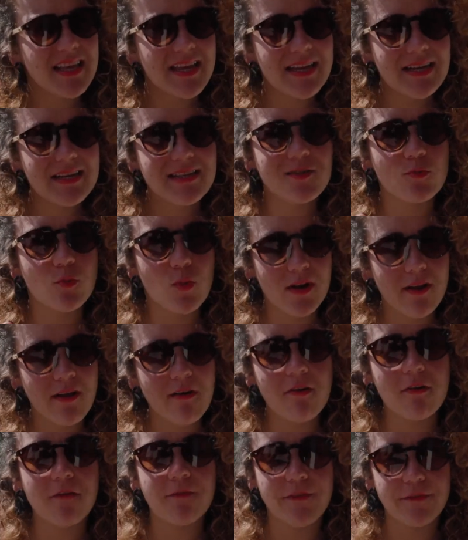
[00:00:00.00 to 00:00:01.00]
takes 1
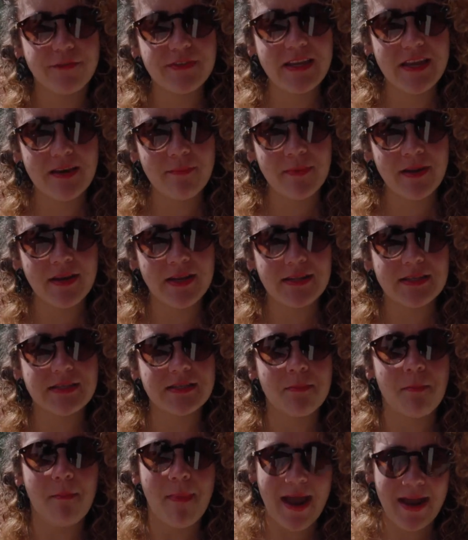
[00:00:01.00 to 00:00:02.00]
hour 15
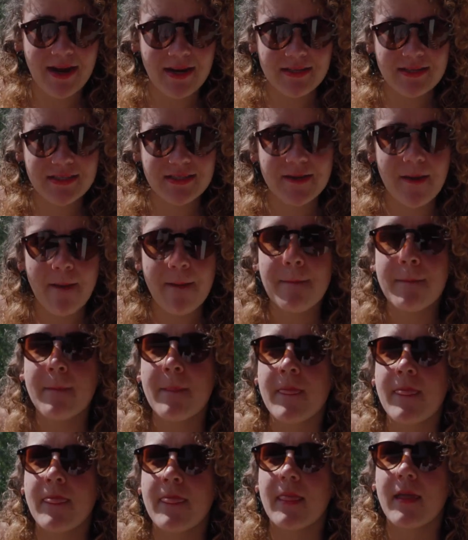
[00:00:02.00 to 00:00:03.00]
minutes max.
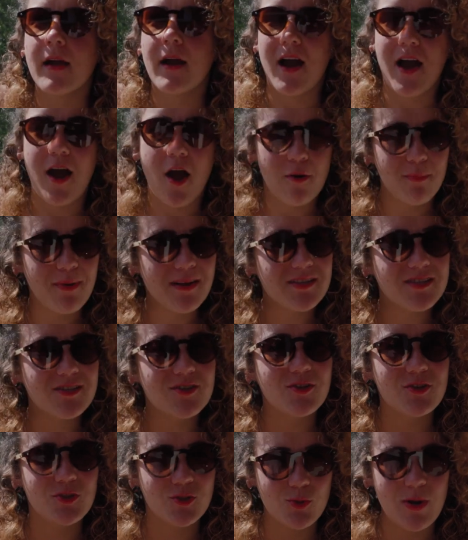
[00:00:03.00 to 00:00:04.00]
Our bus
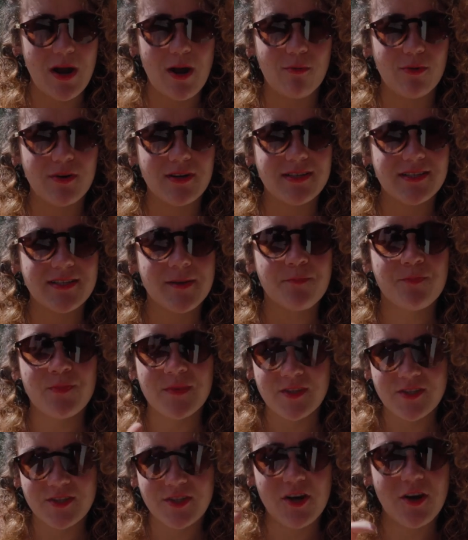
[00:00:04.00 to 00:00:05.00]
took 2 hours.
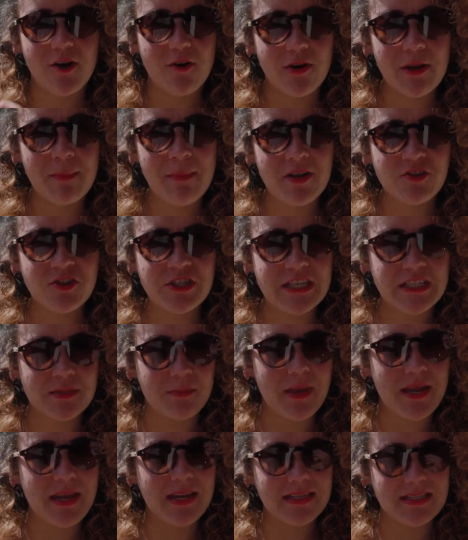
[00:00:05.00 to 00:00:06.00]
So imagine us
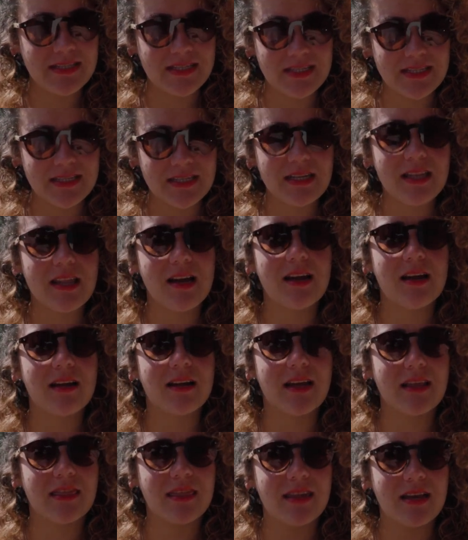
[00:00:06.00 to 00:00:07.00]
being at 6
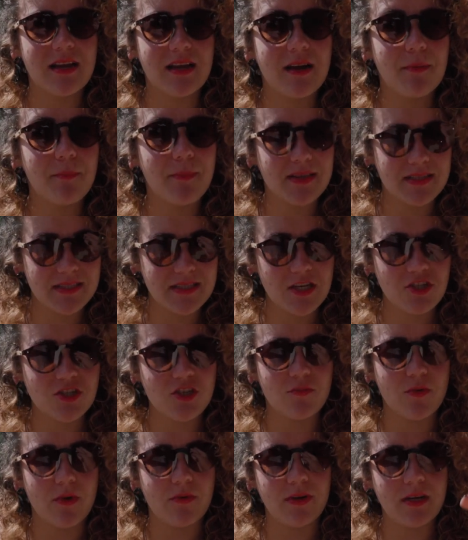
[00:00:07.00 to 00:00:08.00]
o'clock at the bus
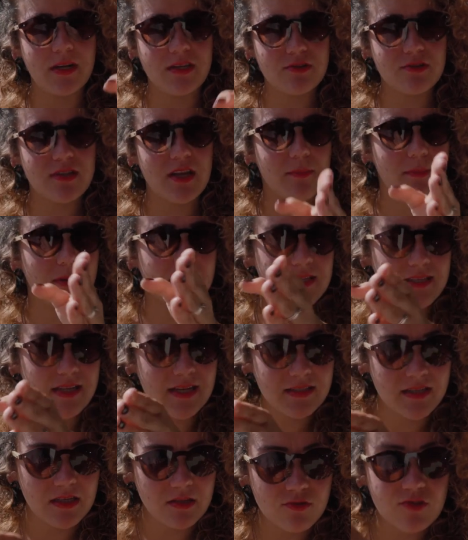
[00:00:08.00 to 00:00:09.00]
station where we need to take bus
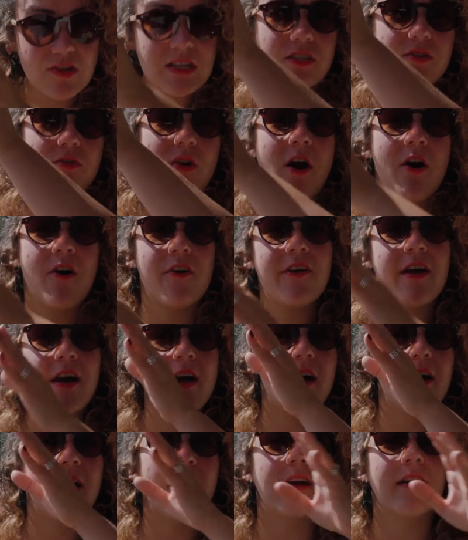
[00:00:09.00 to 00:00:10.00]
93 to
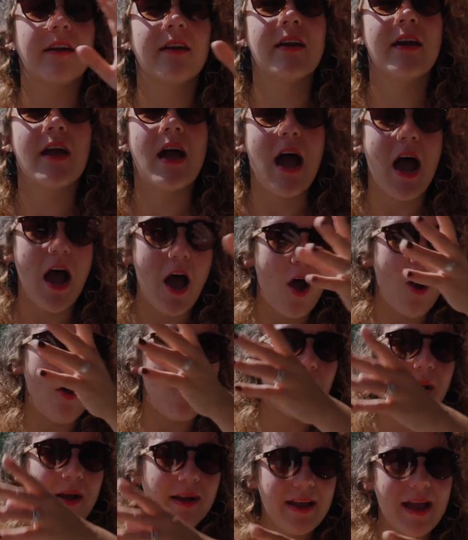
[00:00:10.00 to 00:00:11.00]

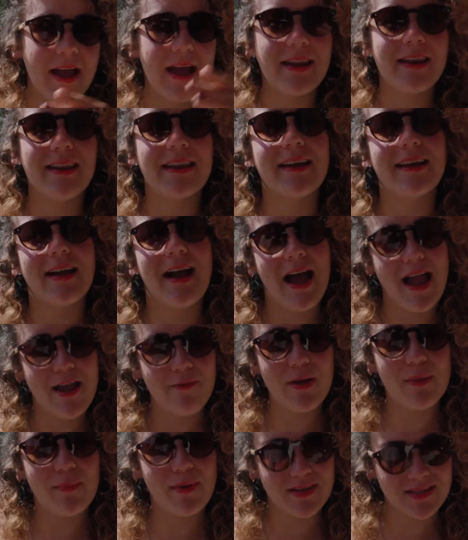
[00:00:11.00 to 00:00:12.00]
Aung Mangan
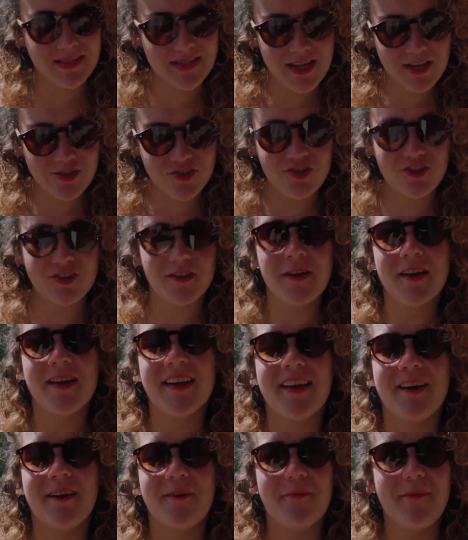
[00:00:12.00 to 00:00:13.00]
highway bus station,
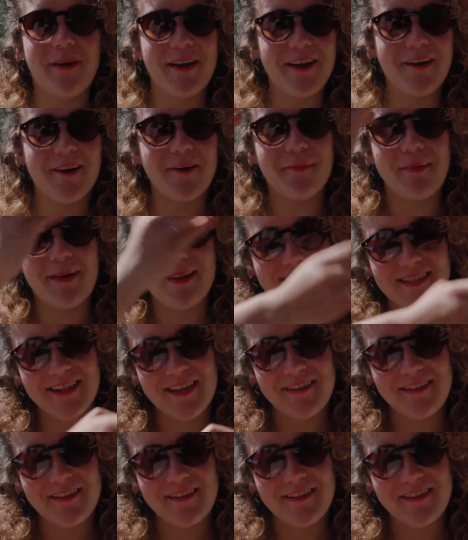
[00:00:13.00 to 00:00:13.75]
where our bus